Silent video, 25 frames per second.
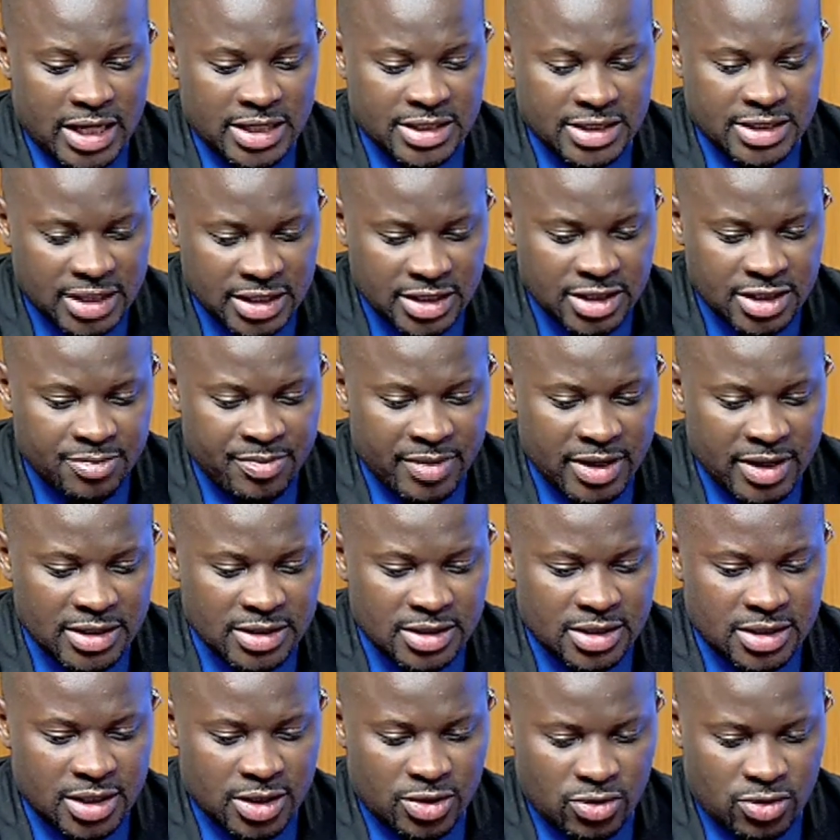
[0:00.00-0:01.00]
uh, the
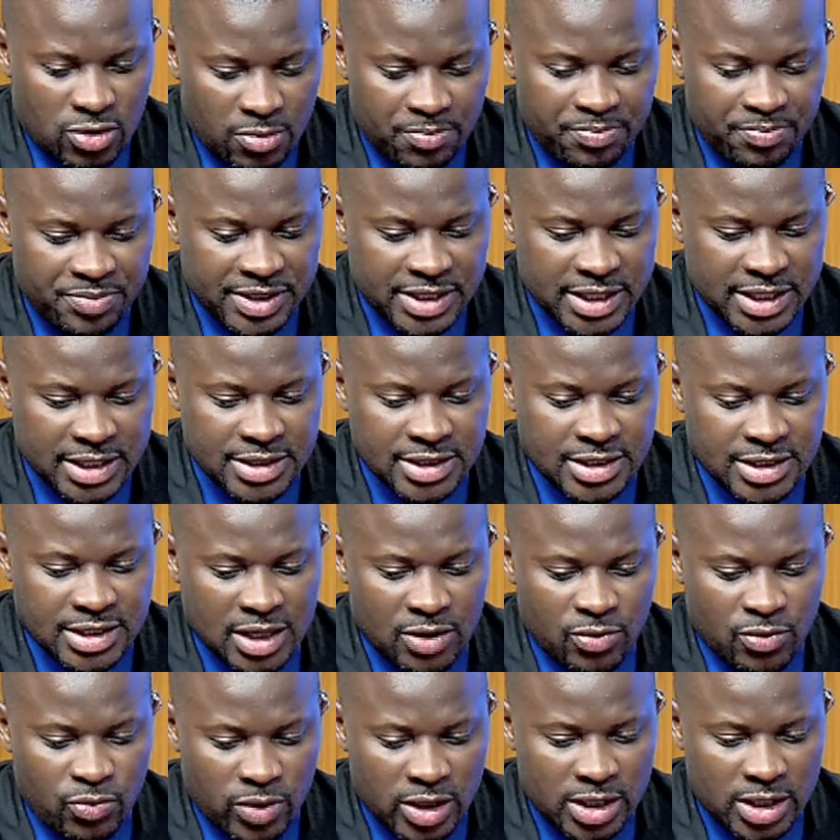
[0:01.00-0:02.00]
assessment, the
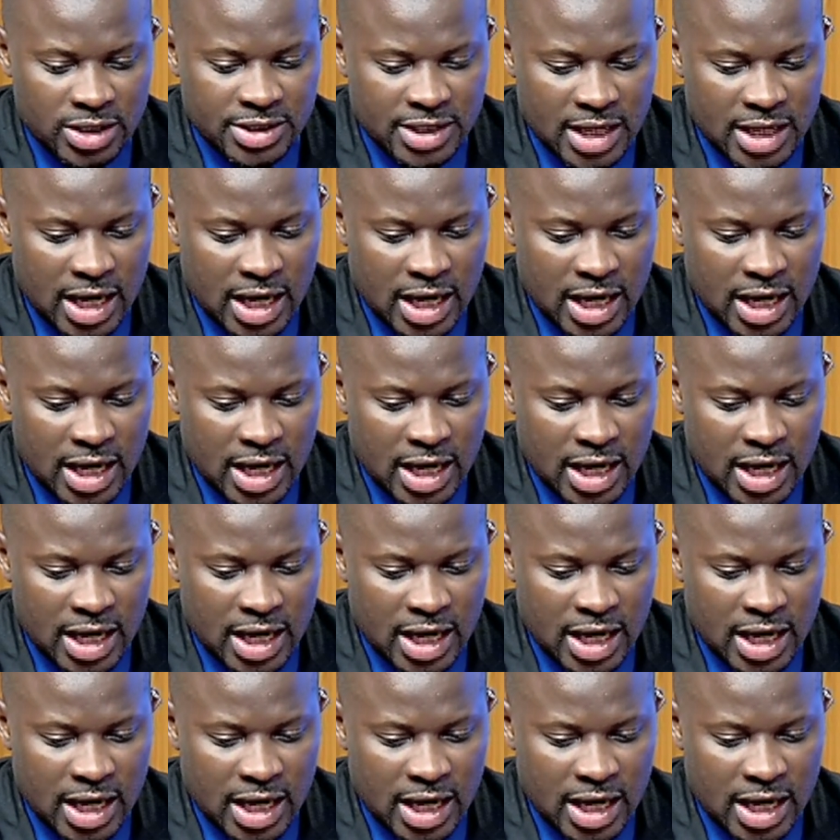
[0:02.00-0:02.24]
competence